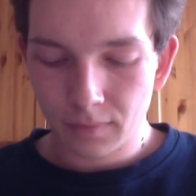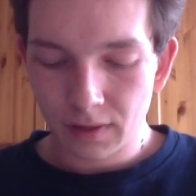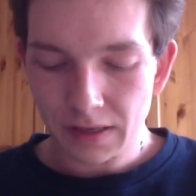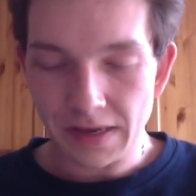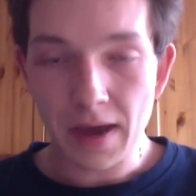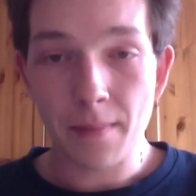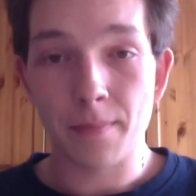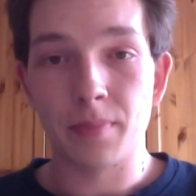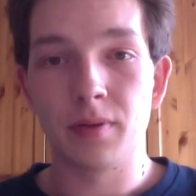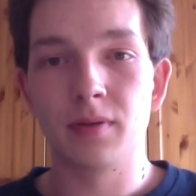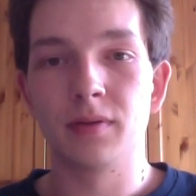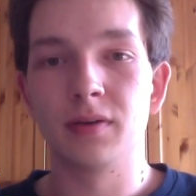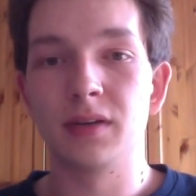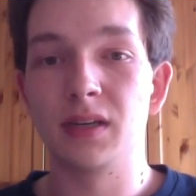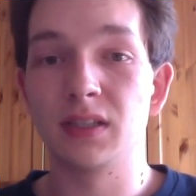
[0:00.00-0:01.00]
Yeah,
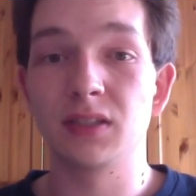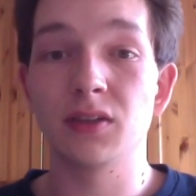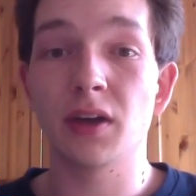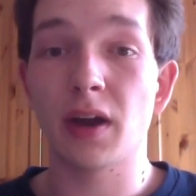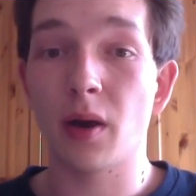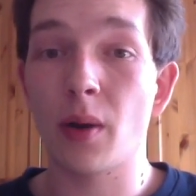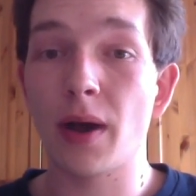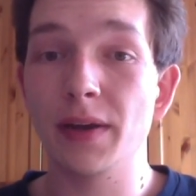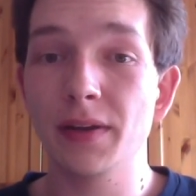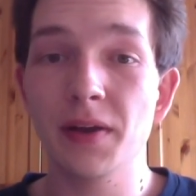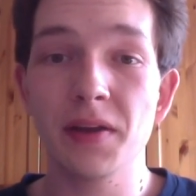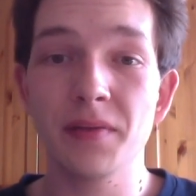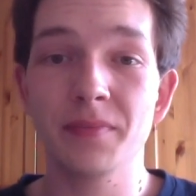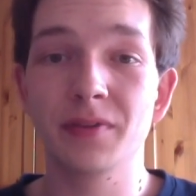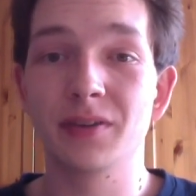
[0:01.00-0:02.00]
it's not how I did
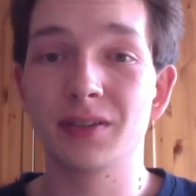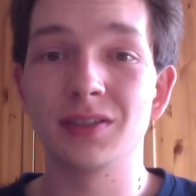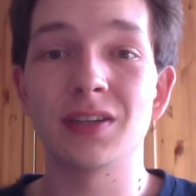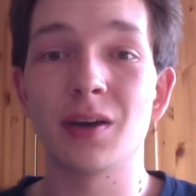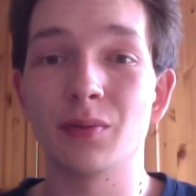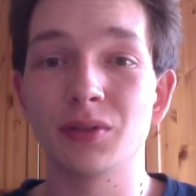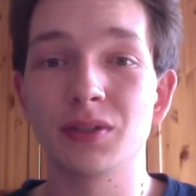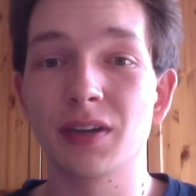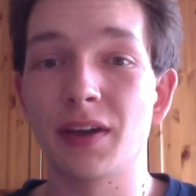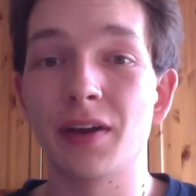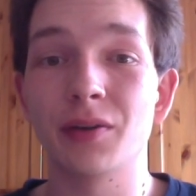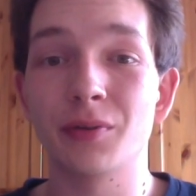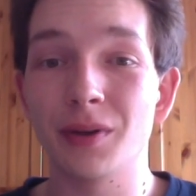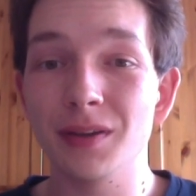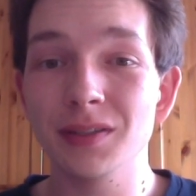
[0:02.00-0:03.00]
it, because I was kind
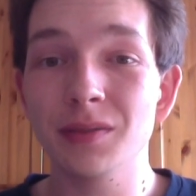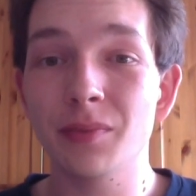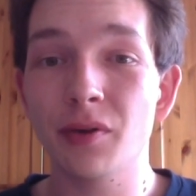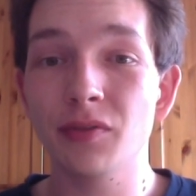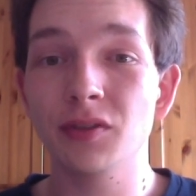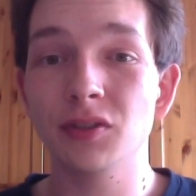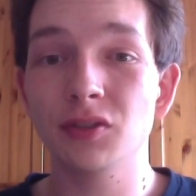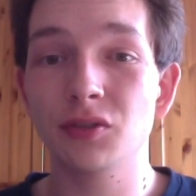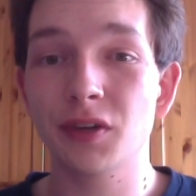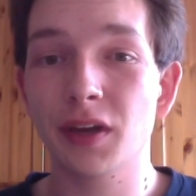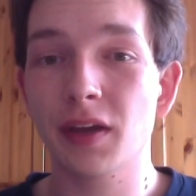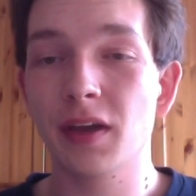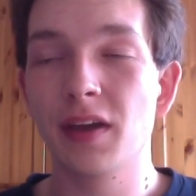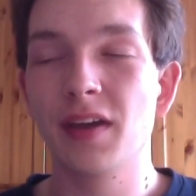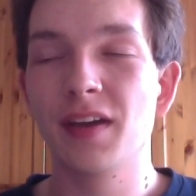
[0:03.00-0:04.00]
of crazy about this
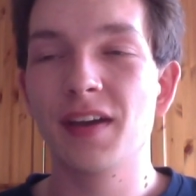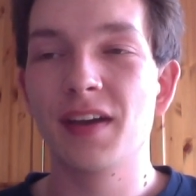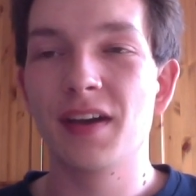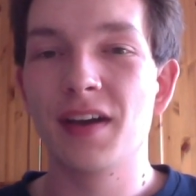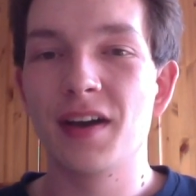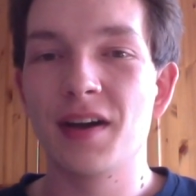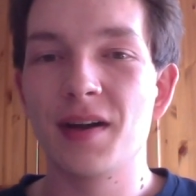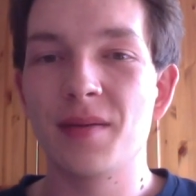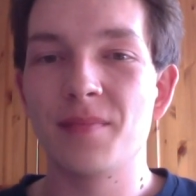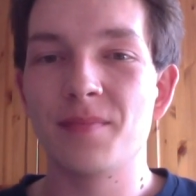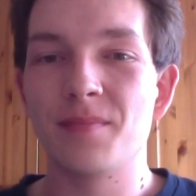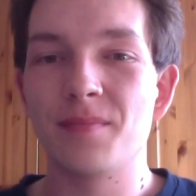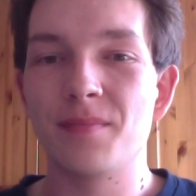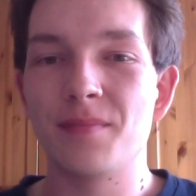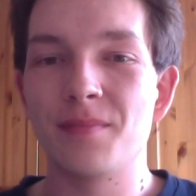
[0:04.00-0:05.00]
trick,
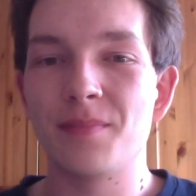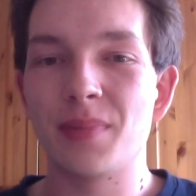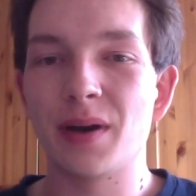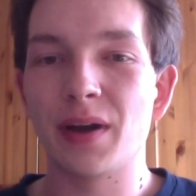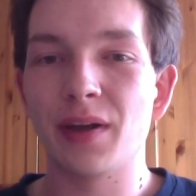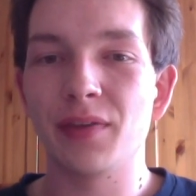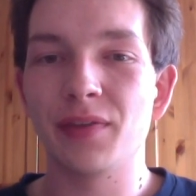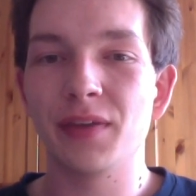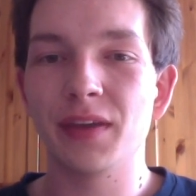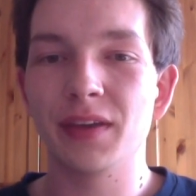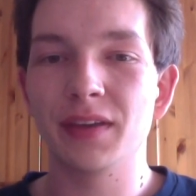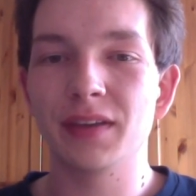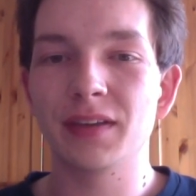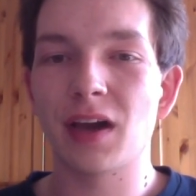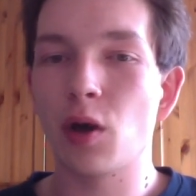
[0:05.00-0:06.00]
but I
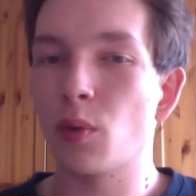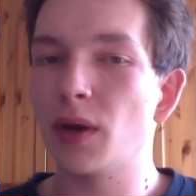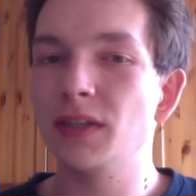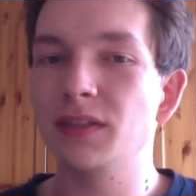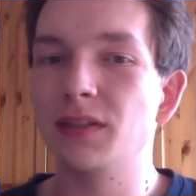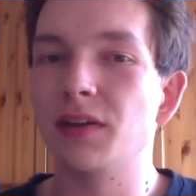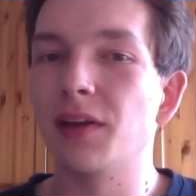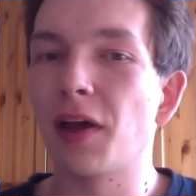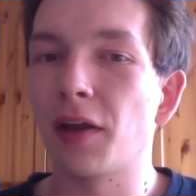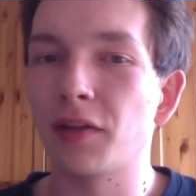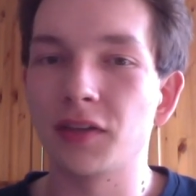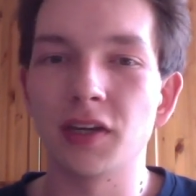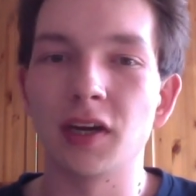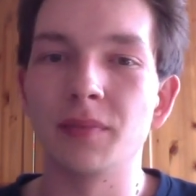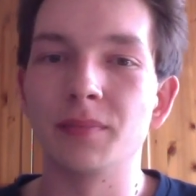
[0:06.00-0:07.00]
think I wasted a lot
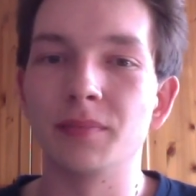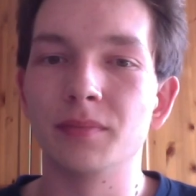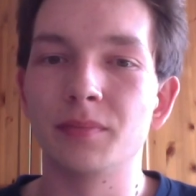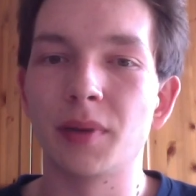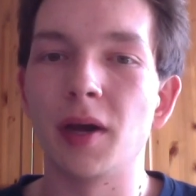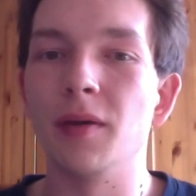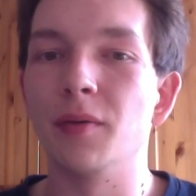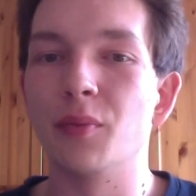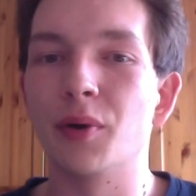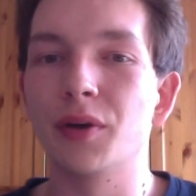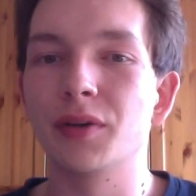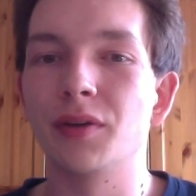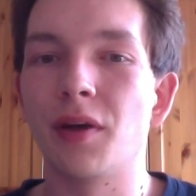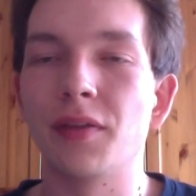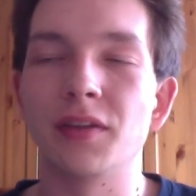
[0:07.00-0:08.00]
of time by
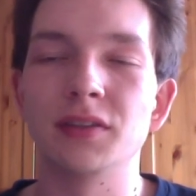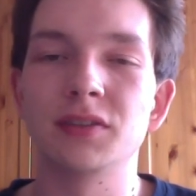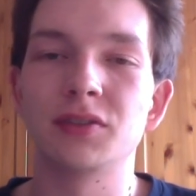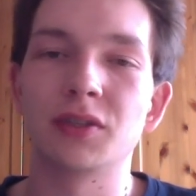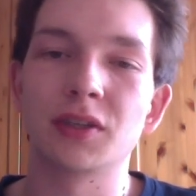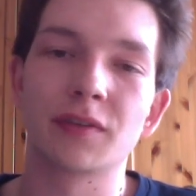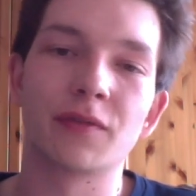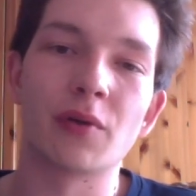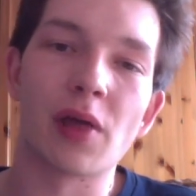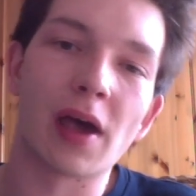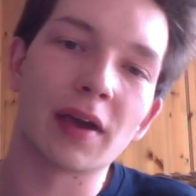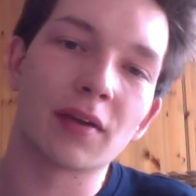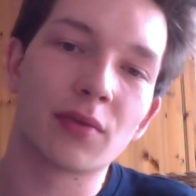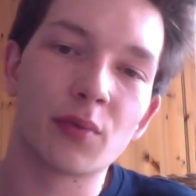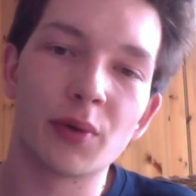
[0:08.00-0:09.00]
working on this trick for
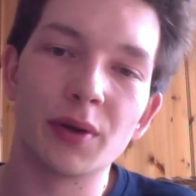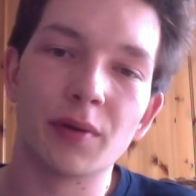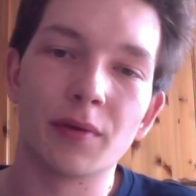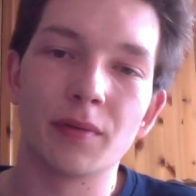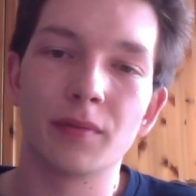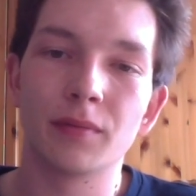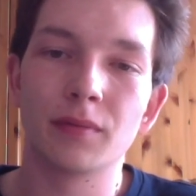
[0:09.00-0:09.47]
like 2